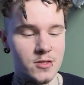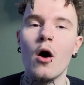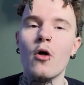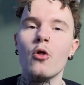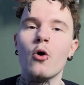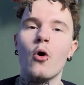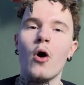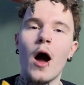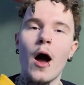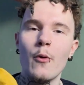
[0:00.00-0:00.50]

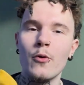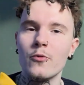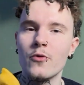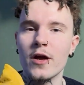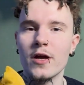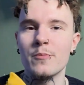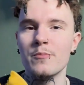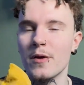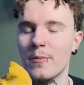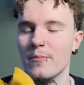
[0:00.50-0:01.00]
Although I would
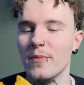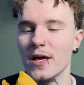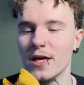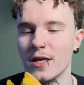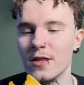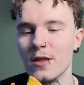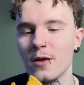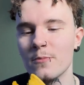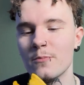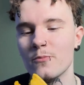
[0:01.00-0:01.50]
recommend
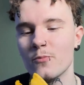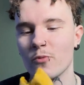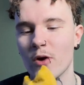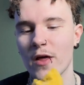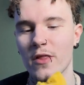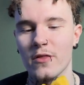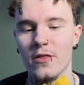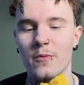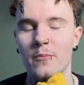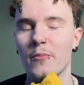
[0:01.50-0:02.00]
making them
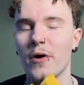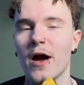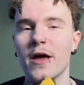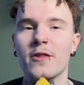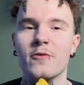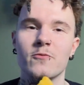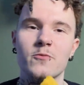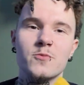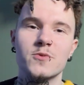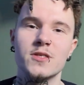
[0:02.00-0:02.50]
rather than buying
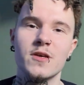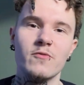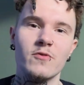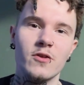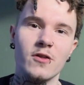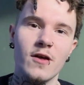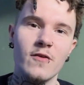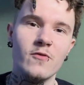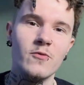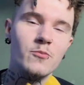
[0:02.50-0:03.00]
them from
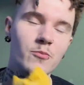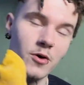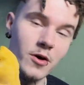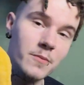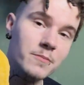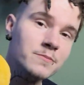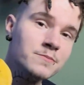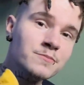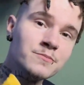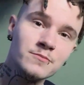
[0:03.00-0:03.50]
7-Eleven. But
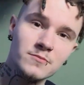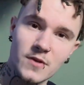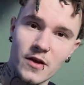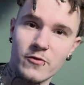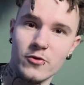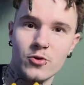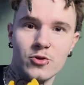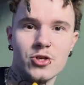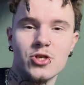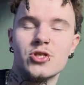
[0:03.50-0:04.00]
if
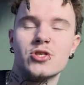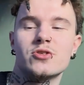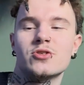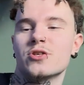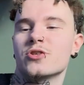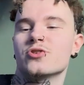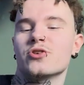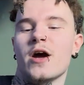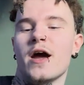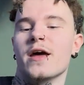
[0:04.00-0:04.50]
you just to
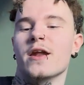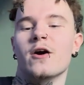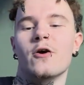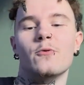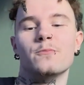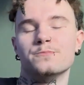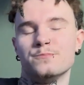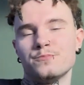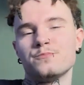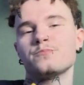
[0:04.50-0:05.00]
try it out,